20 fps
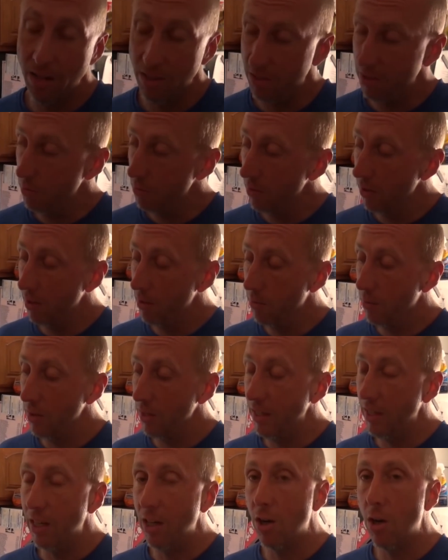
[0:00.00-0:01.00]
Does he really
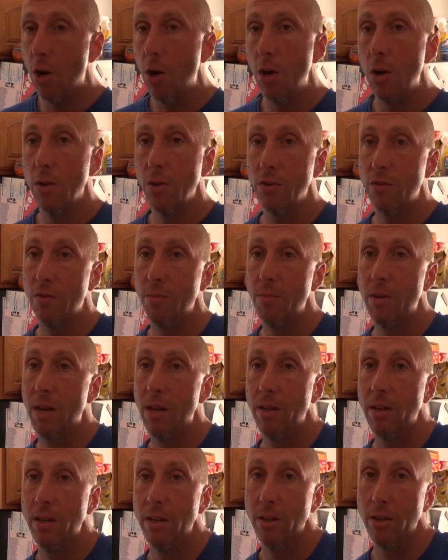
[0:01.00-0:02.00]
want to get calls from
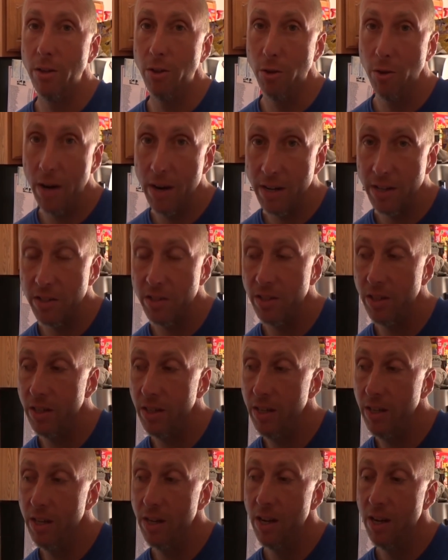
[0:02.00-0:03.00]
down here in Granite
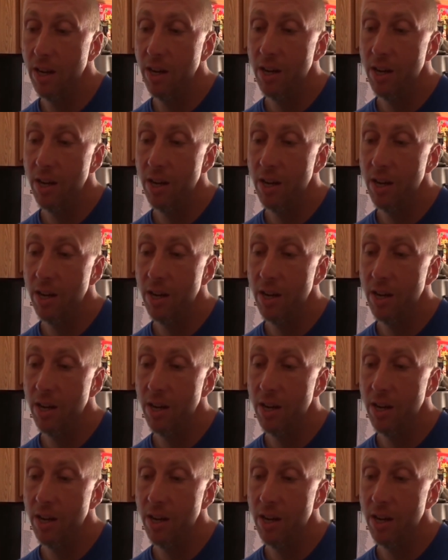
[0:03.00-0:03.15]
City